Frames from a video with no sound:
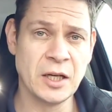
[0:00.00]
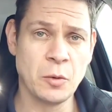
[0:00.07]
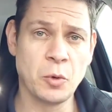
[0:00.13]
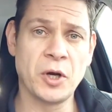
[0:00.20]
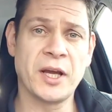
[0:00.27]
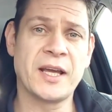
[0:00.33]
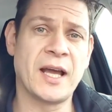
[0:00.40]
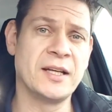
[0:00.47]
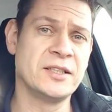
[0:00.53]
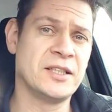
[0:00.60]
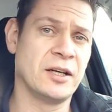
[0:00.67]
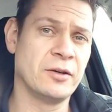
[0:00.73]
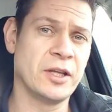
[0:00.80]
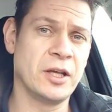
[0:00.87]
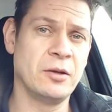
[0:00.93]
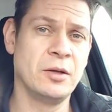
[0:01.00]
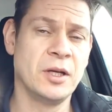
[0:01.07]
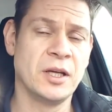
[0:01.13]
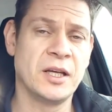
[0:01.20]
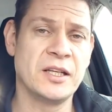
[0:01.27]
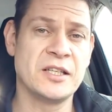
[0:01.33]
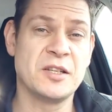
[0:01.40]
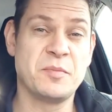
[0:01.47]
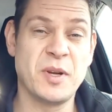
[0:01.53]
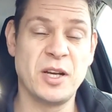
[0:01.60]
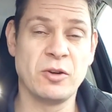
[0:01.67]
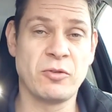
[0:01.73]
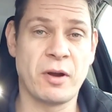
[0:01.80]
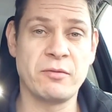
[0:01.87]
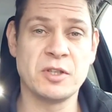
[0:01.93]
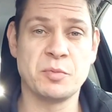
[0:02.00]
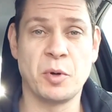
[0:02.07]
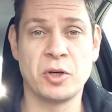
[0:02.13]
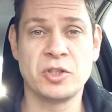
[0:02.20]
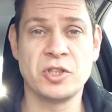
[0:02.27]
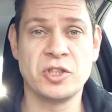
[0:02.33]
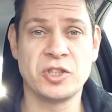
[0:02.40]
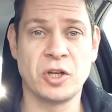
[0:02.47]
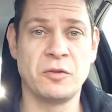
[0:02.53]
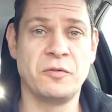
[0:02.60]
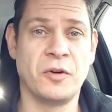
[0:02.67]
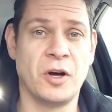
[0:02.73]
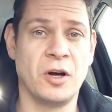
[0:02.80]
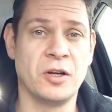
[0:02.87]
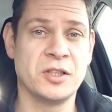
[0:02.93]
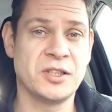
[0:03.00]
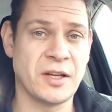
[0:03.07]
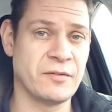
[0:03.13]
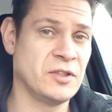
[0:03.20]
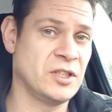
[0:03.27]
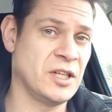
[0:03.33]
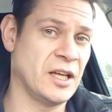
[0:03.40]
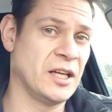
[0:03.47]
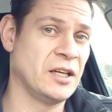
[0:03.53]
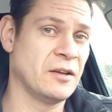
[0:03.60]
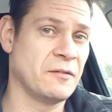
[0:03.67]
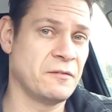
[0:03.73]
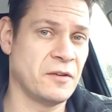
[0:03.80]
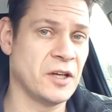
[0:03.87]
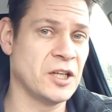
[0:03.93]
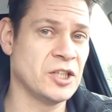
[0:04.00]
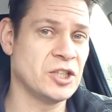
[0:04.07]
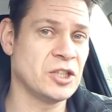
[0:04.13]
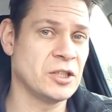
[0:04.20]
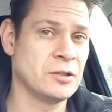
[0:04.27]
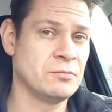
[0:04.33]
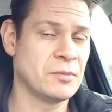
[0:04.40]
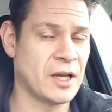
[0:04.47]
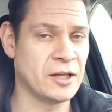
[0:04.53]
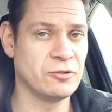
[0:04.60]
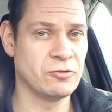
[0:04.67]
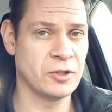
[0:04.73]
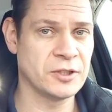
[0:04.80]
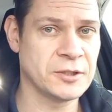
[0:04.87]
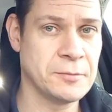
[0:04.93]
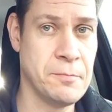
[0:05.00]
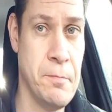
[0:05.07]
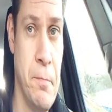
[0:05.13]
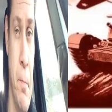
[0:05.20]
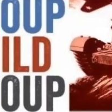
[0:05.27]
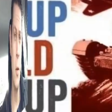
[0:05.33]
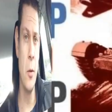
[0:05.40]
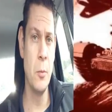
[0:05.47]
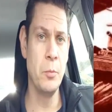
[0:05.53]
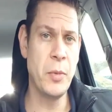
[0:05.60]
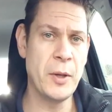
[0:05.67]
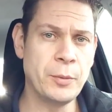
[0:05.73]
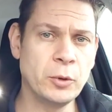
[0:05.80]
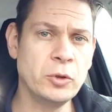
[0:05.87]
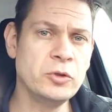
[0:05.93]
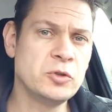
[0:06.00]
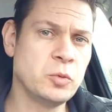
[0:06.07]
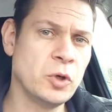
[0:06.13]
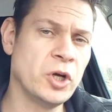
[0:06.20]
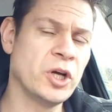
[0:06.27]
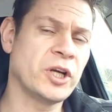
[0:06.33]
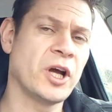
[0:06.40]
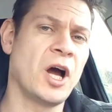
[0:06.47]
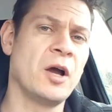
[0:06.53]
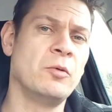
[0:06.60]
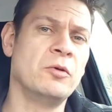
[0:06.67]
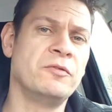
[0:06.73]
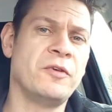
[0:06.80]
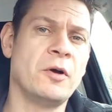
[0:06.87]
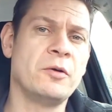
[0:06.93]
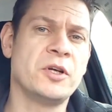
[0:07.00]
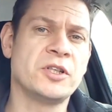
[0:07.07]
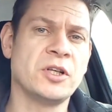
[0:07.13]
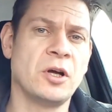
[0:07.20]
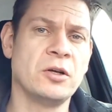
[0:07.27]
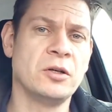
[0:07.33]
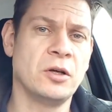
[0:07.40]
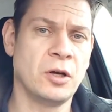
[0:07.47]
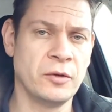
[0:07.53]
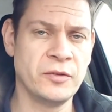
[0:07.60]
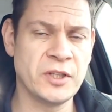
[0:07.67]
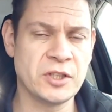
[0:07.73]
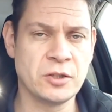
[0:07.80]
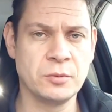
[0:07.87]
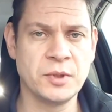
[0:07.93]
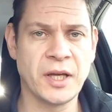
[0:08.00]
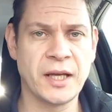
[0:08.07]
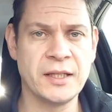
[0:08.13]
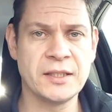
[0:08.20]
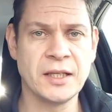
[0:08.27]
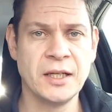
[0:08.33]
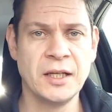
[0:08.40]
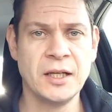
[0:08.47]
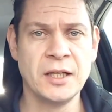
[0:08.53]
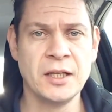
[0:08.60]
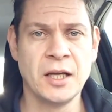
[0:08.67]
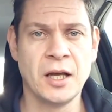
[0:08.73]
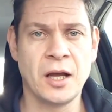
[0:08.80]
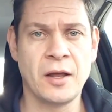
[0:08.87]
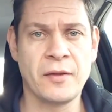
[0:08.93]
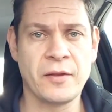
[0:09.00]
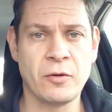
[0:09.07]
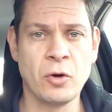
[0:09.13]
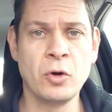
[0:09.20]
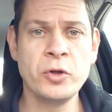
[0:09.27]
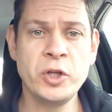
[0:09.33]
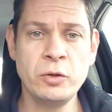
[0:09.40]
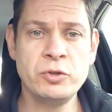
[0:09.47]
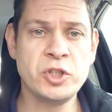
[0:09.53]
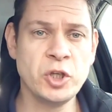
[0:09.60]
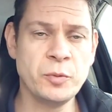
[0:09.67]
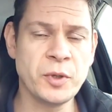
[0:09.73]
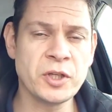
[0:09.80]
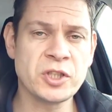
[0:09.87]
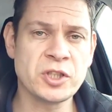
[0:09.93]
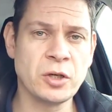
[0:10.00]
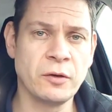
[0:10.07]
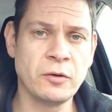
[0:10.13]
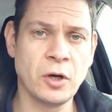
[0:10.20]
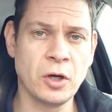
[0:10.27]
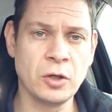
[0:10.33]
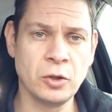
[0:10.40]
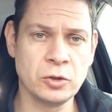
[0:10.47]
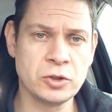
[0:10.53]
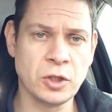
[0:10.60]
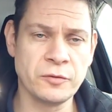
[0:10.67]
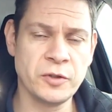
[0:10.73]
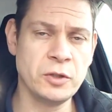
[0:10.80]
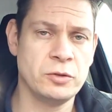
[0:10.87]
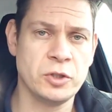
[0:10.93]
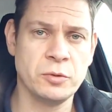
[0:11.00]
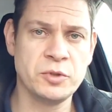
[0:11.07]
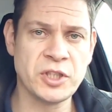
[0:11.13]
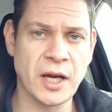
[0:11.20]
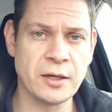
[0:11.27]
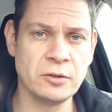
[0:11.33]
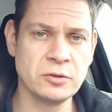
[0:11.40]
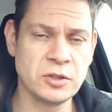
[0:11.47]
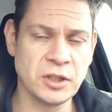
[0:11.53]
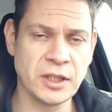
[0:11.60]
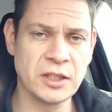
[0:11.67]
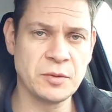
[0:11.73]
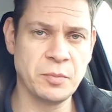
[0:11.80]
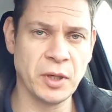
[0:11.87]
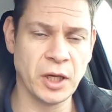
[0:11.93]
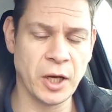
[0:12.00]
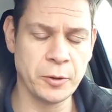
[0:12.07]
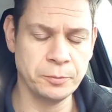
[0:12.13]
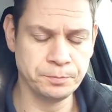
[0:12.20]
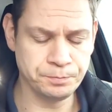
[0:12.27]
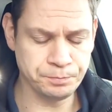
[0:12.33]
What I can tell you is there's been a great response, and so far 17 finished entries. People whose work I will focus on this update. They're all YouTubers, so I've got a glut of YouTube channels linked below.